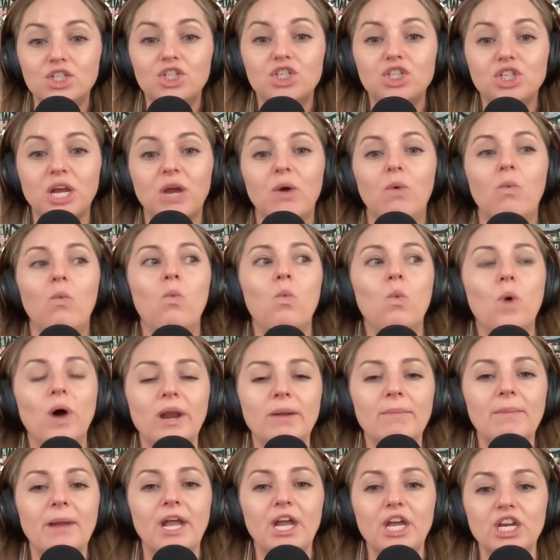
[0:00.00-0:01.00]
shit,
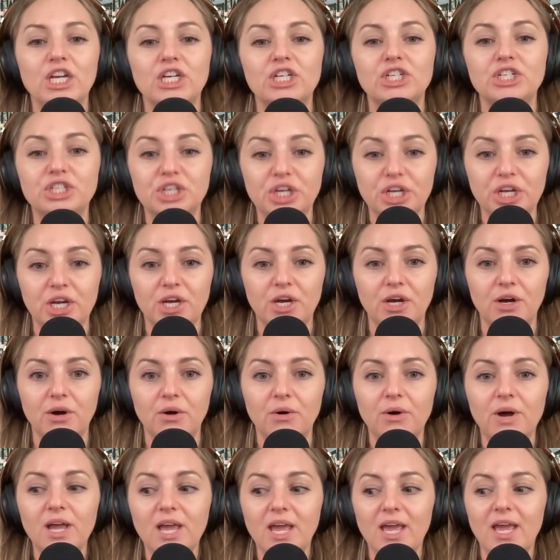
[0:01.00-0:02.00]
what am I gonna
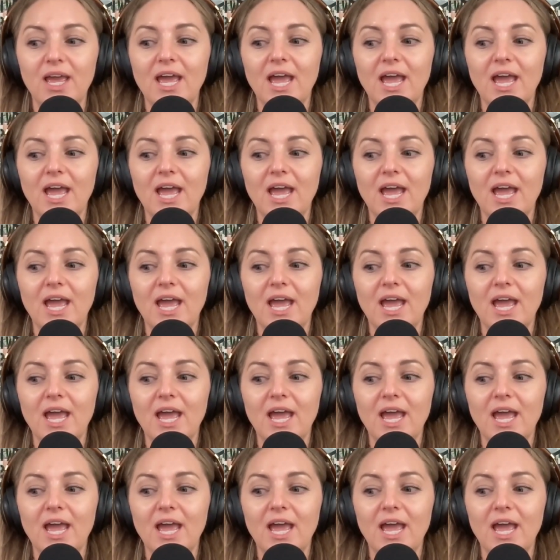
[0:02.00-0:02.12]
do?